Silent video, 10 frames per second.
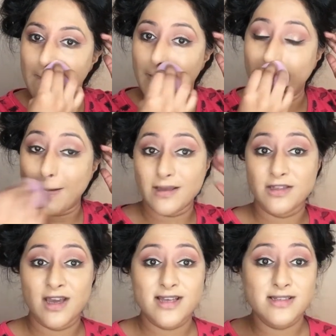but
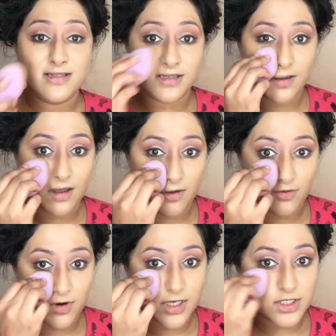you guys can see the
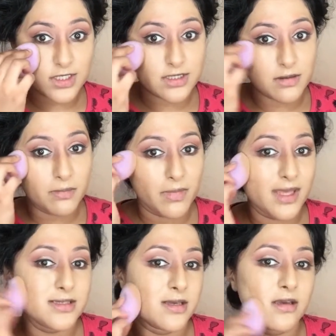coverage, it's
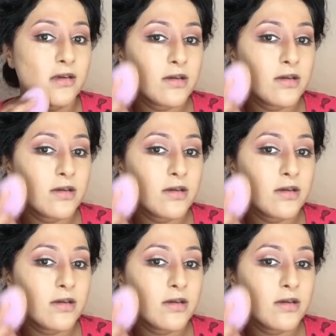amazing.